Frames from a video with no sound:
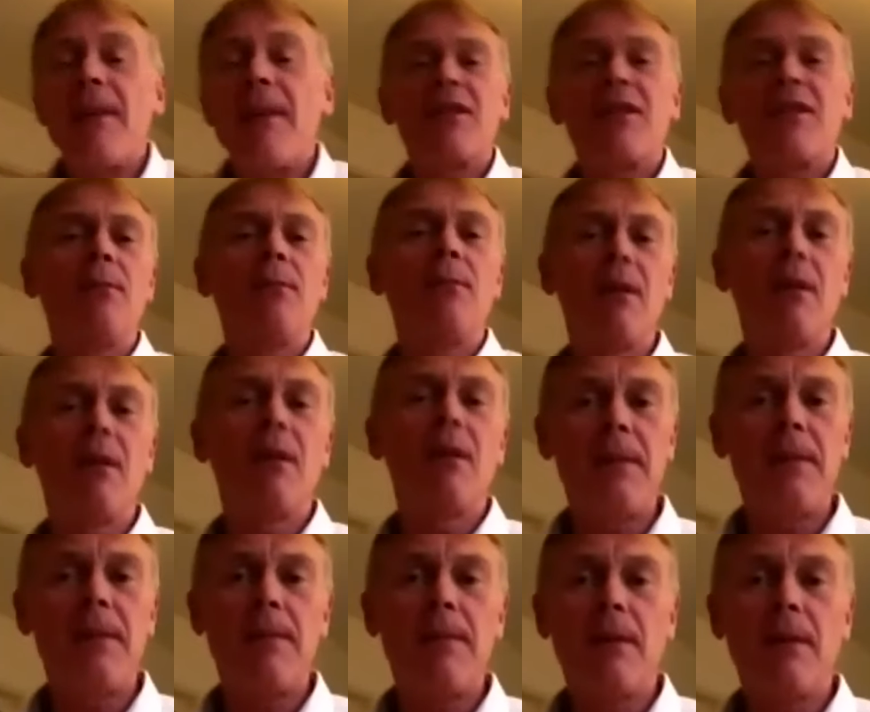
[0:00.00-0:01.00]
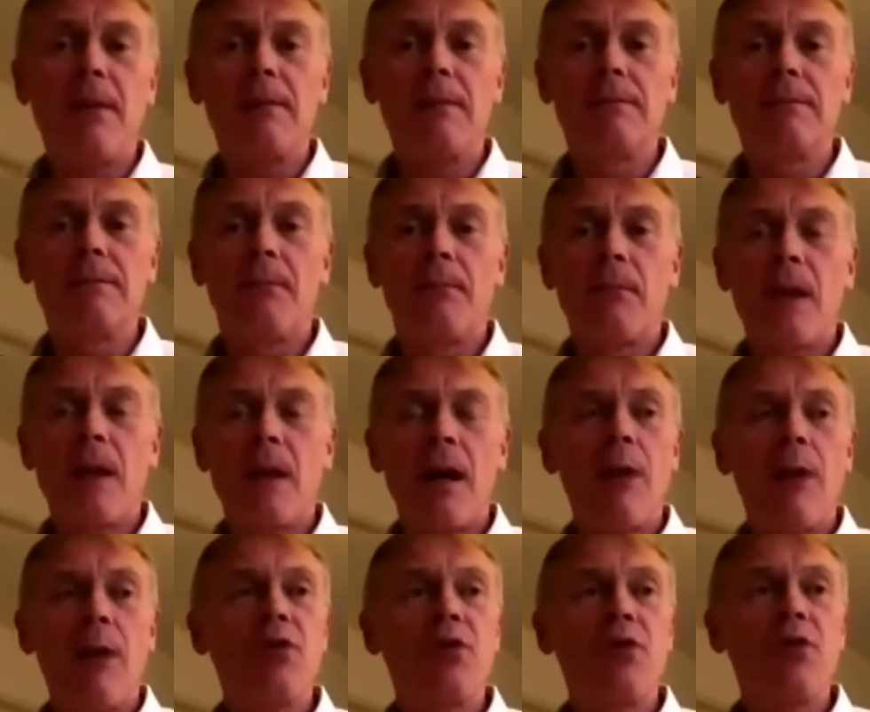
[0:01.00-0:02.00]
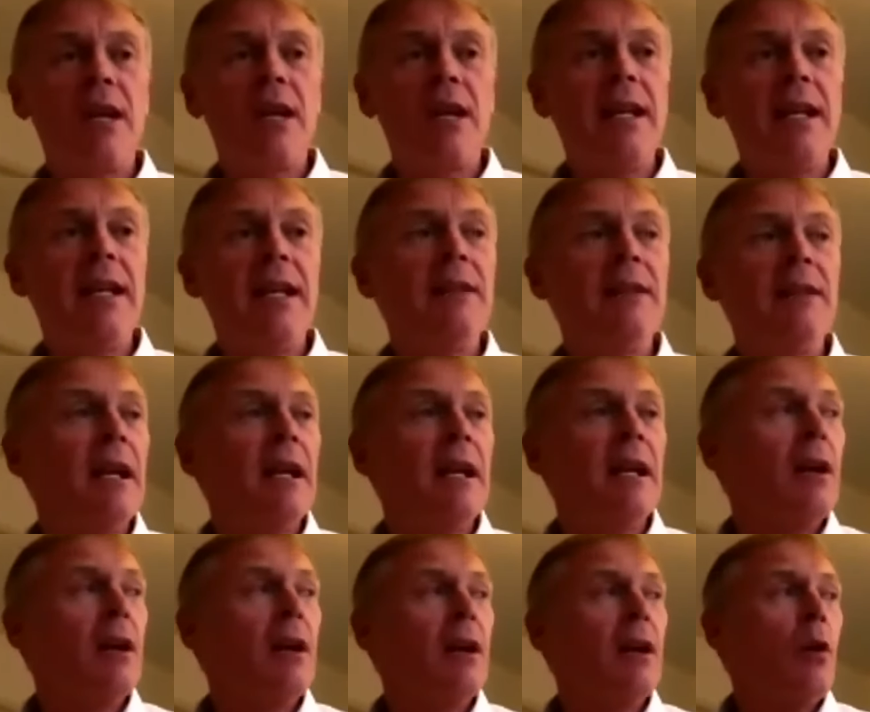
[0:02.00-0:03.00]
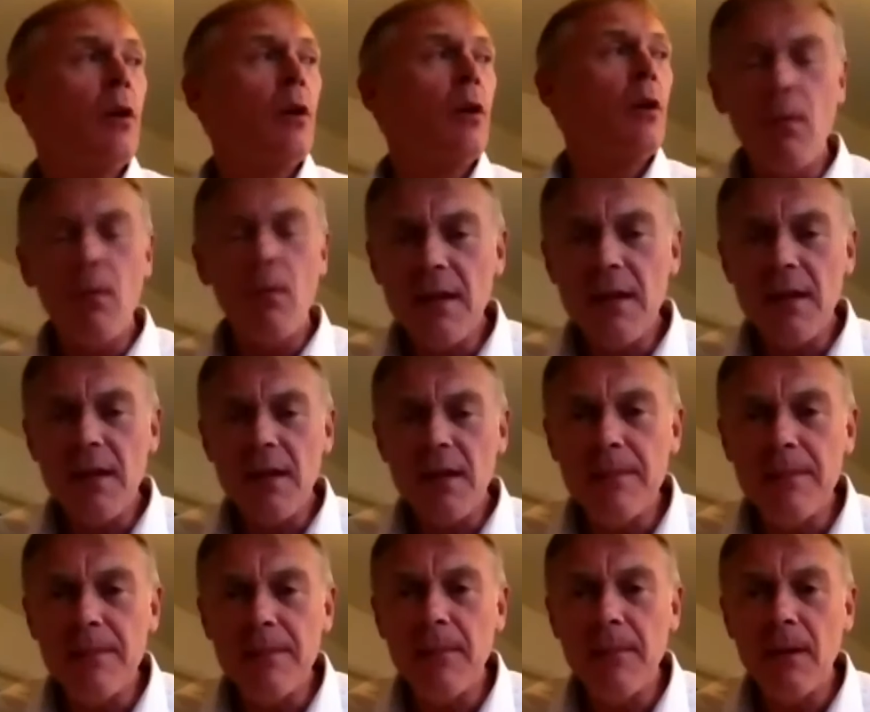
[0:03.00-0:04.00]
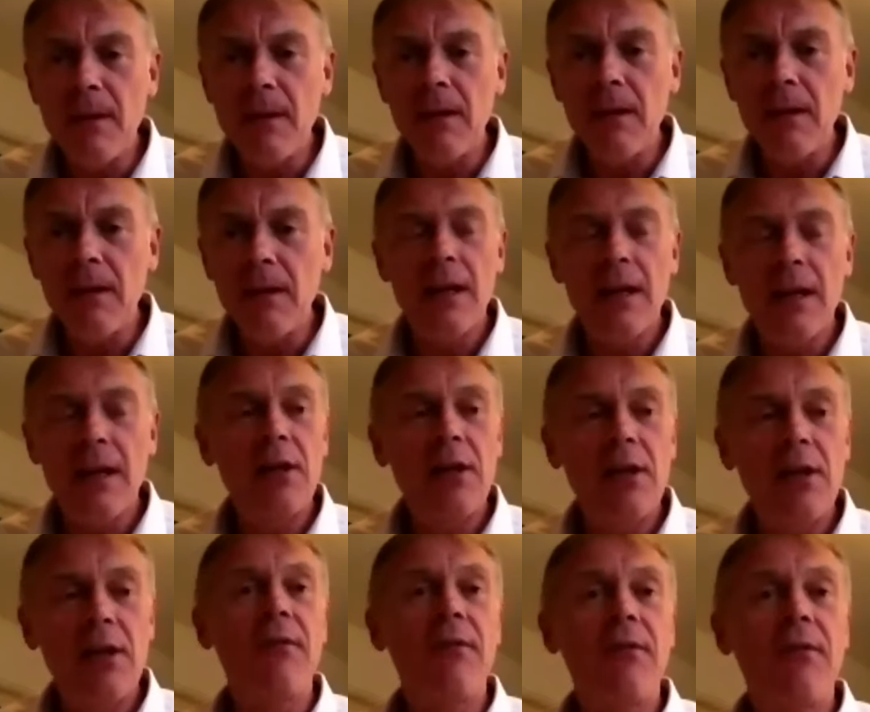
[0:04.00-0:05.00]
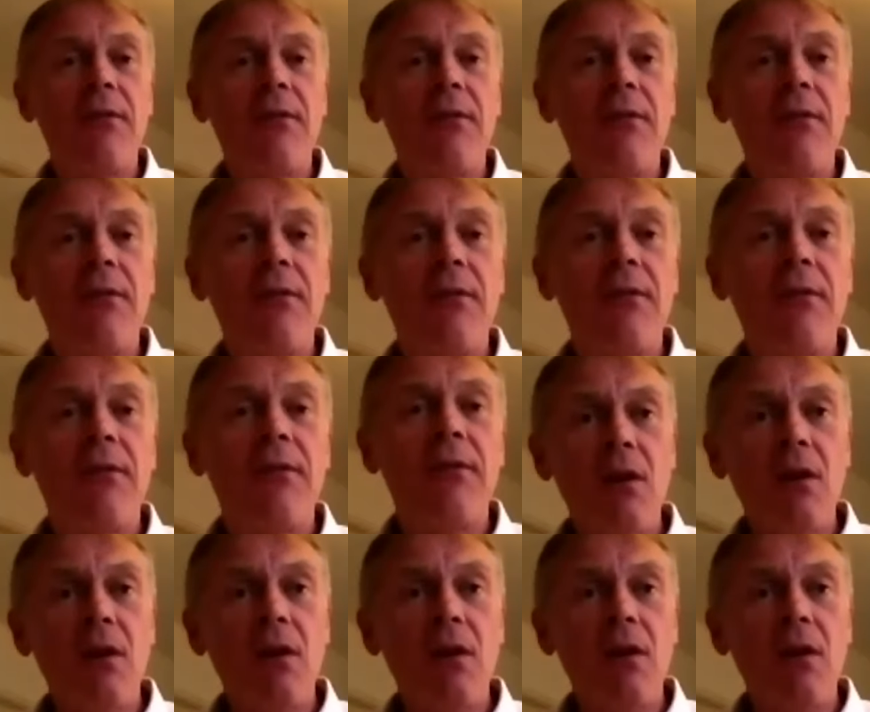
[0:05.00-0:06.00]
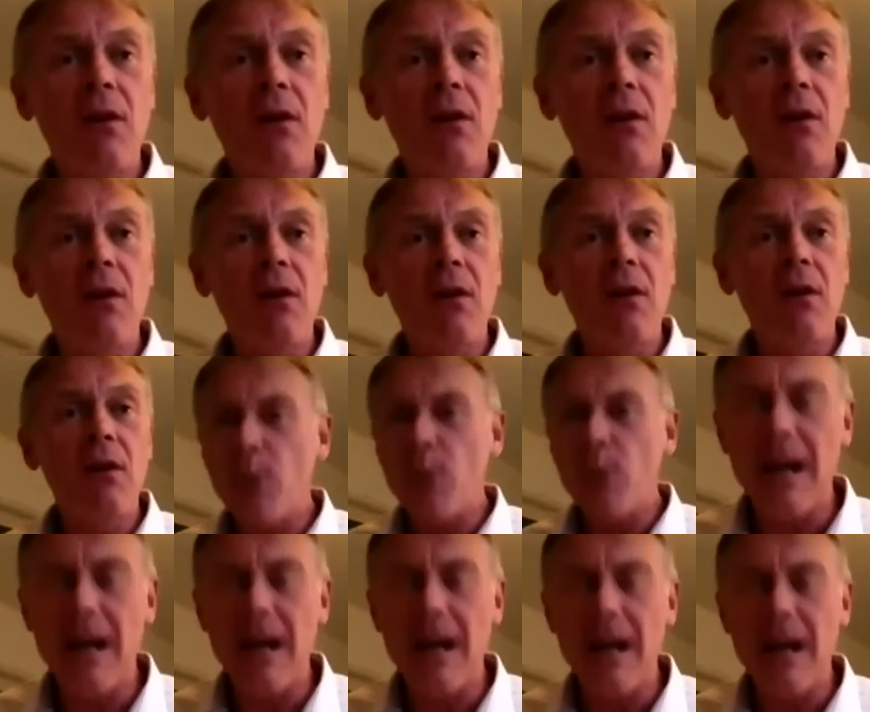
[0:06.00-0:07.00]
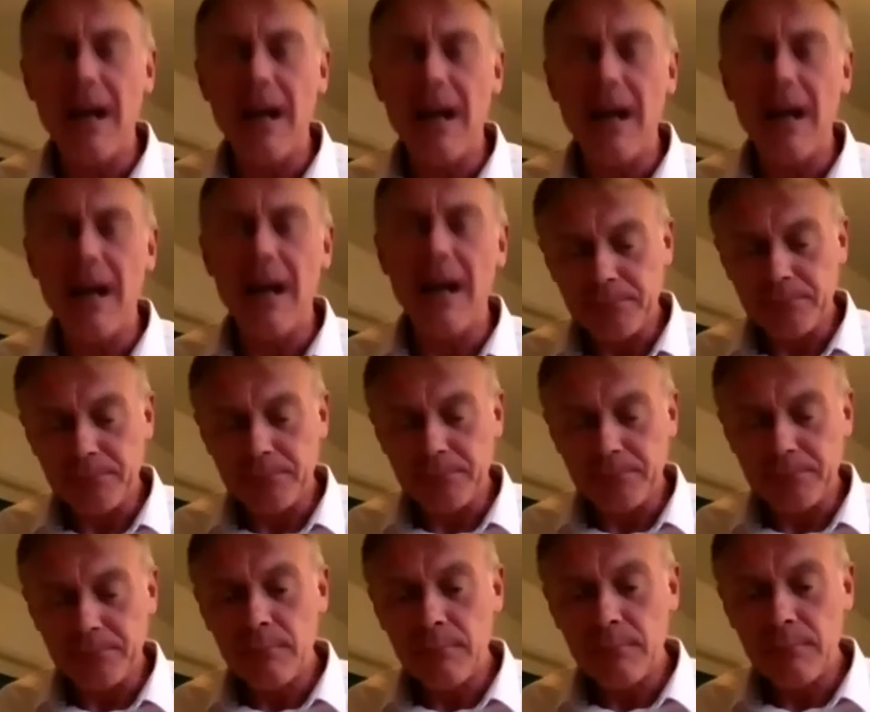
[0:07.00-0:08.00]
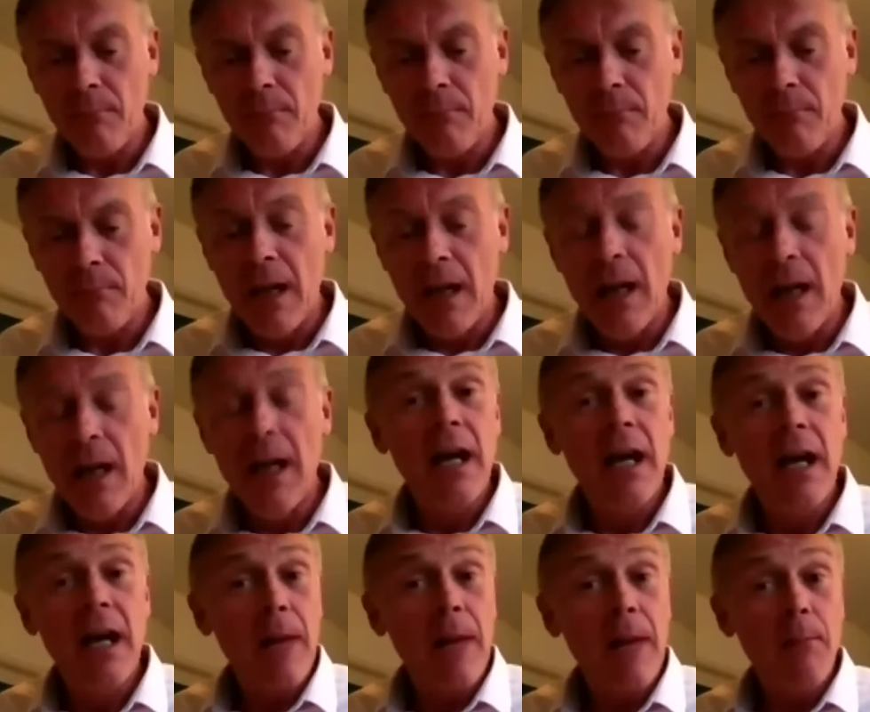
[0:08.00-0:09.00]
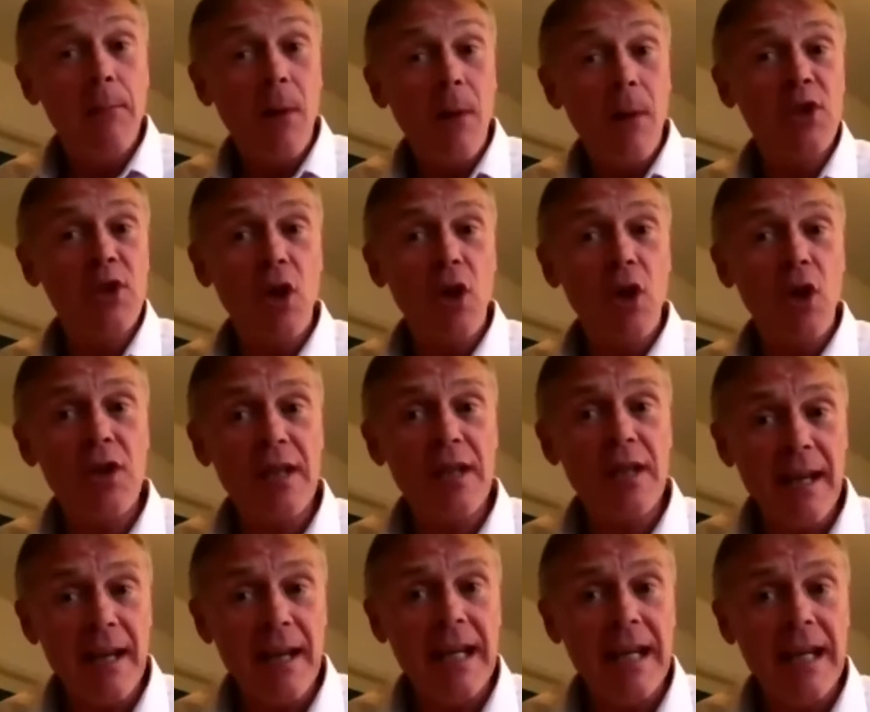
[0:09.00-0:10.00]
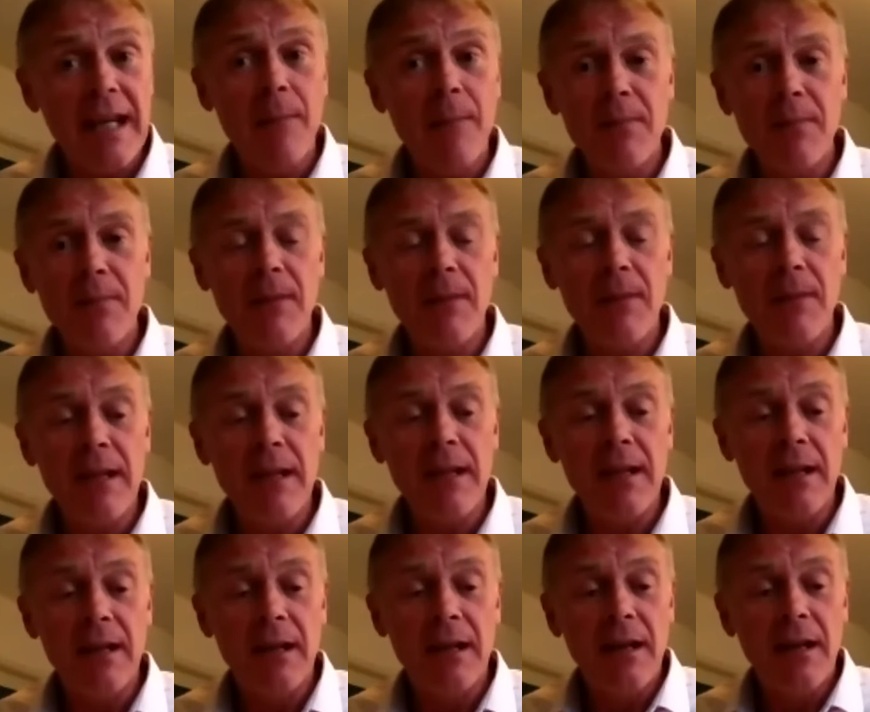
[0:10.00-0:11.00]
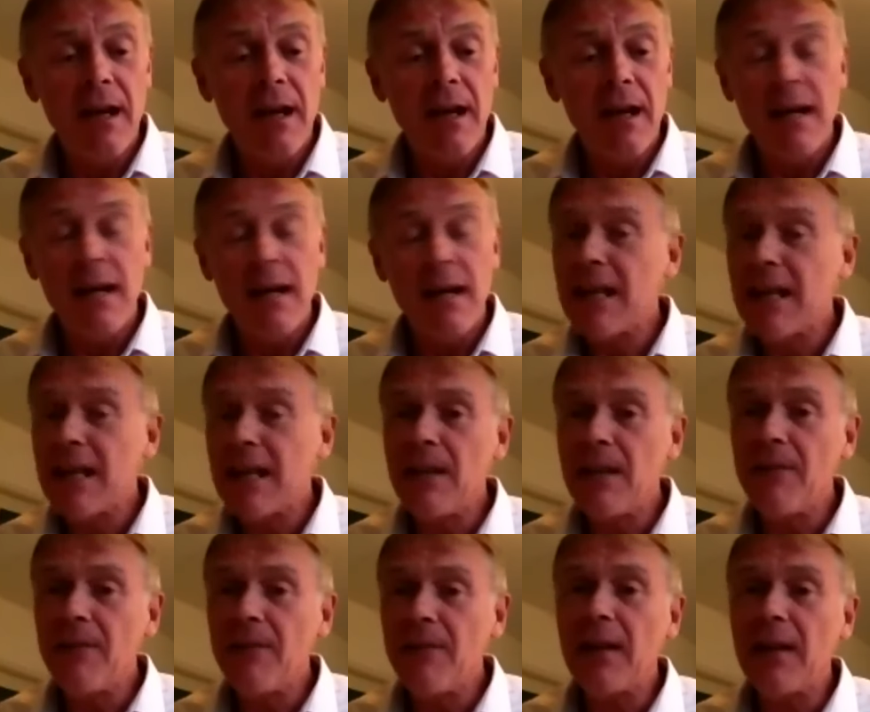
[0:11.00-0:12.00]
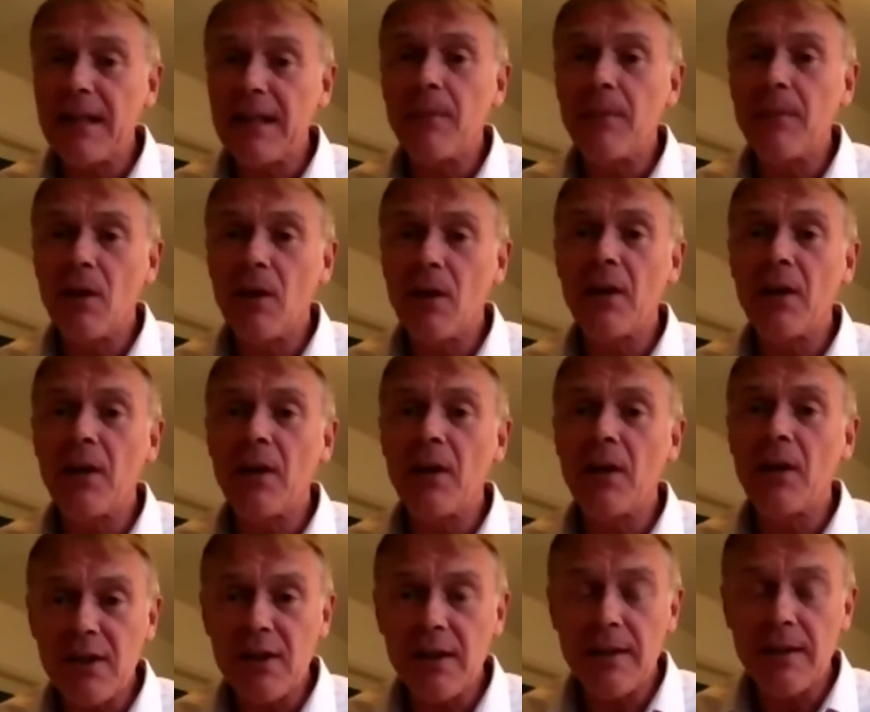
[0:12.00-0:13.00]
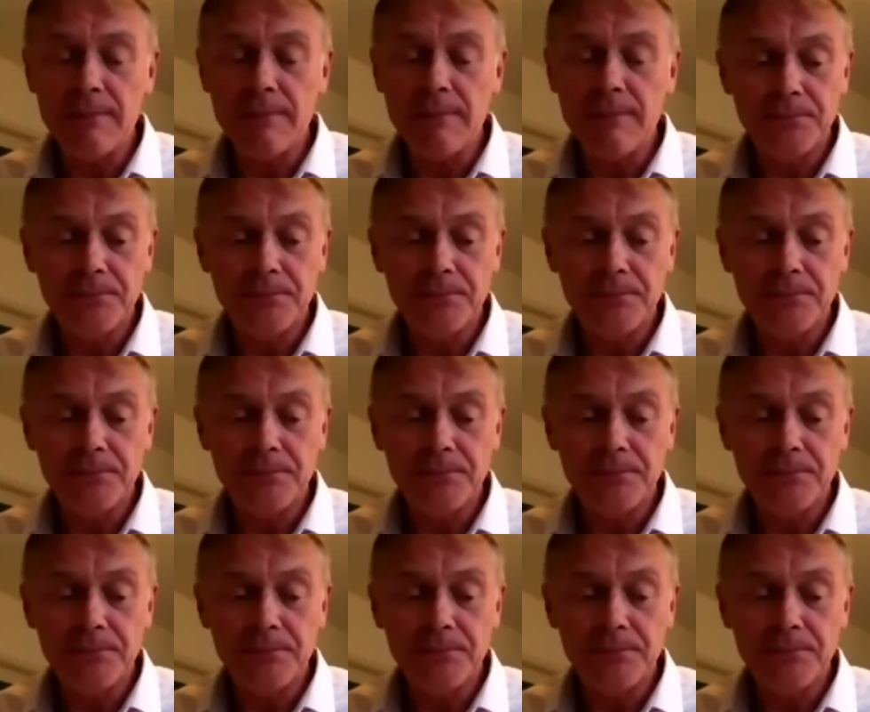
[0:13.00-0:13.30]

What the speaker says: I met some lovely people. I was really warm to these people. They were full of love. There was just a presence in the house. And Bob's church leader came up to me and he asked me if I'd like to become a Christian.